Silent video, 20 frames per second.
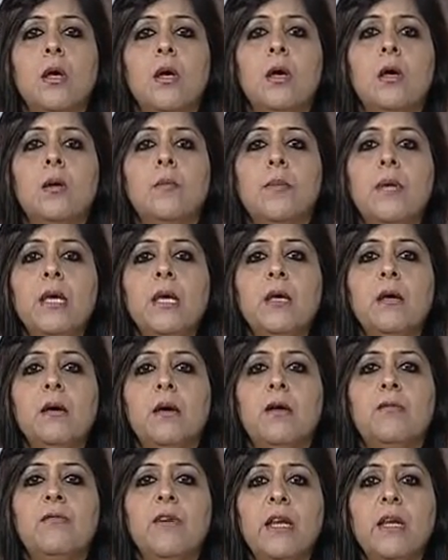uh, be
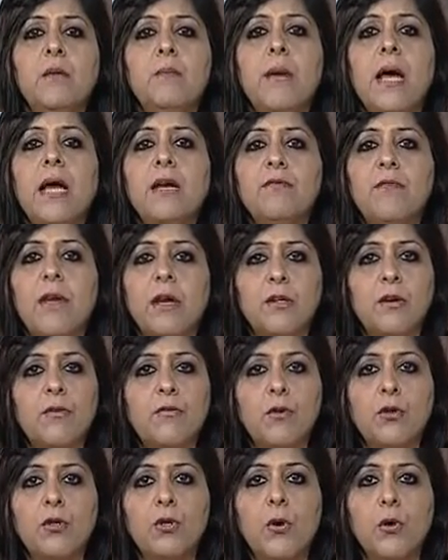a very bad factor
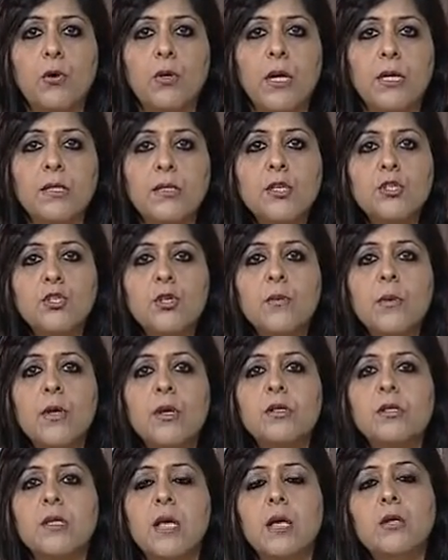for the organization
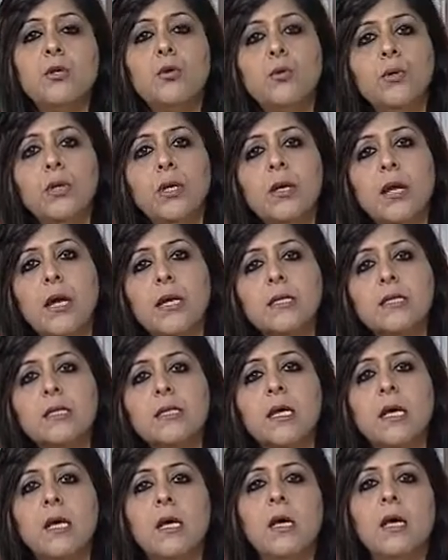because they are
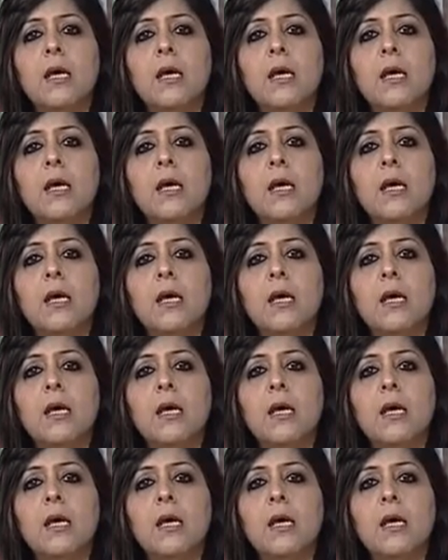unionized.